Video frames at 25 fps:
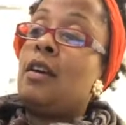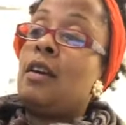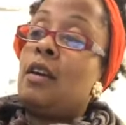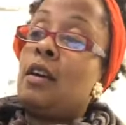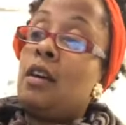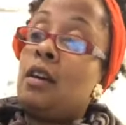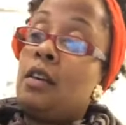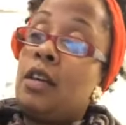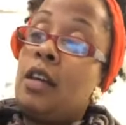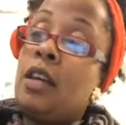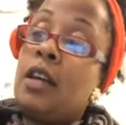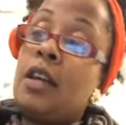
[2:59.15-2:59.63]

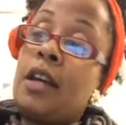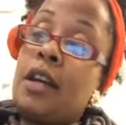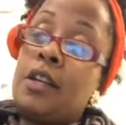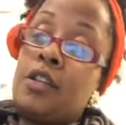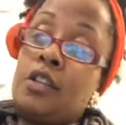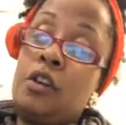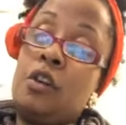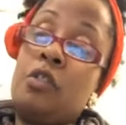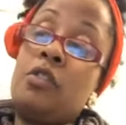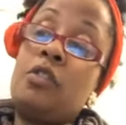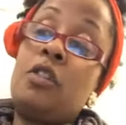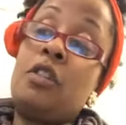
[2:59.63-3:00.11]
Again, I
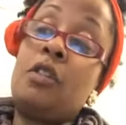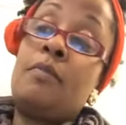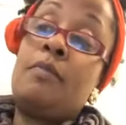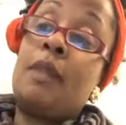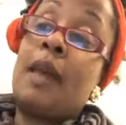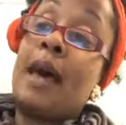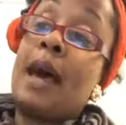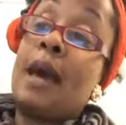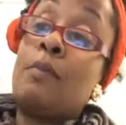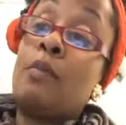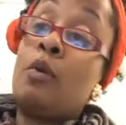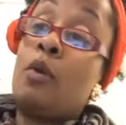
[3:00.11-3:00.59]
turned to the
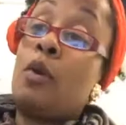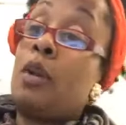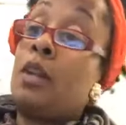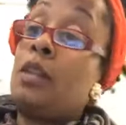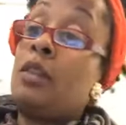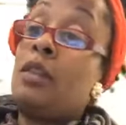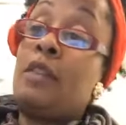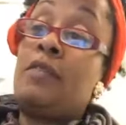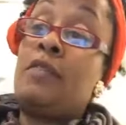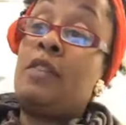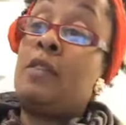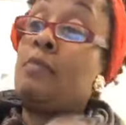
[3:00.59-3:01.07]
blackboard
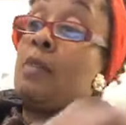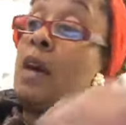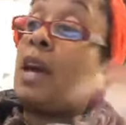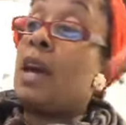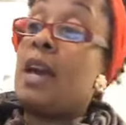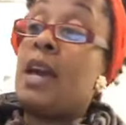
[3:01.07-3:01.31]
and lifted my